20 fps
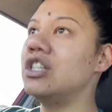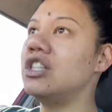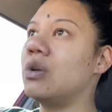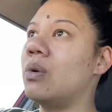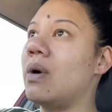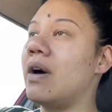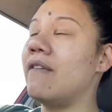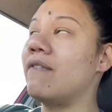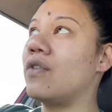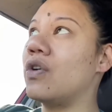
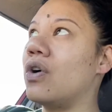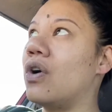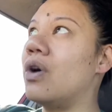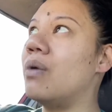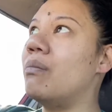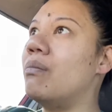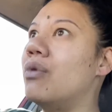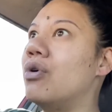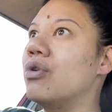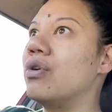so I've
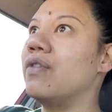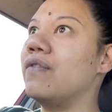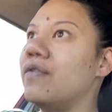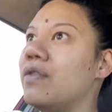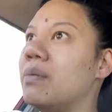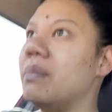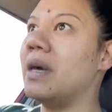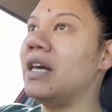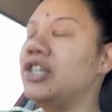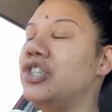got more
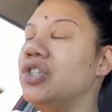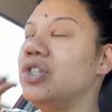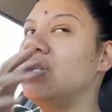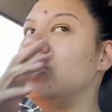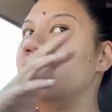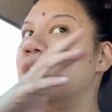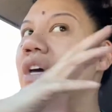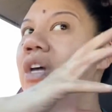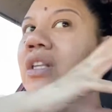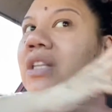information
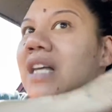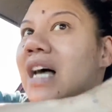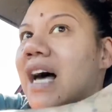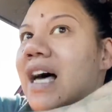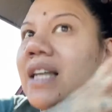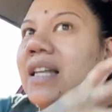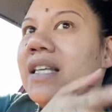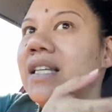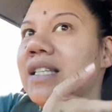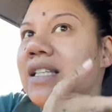to
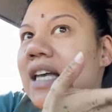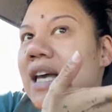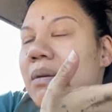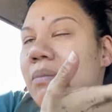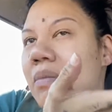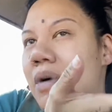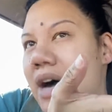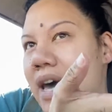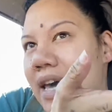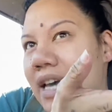understand
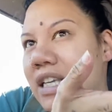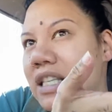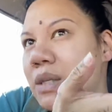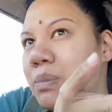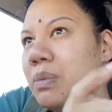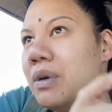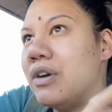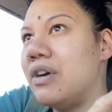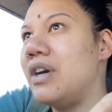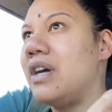my
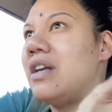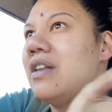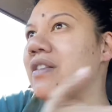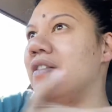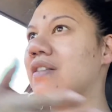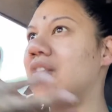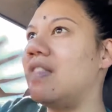experience,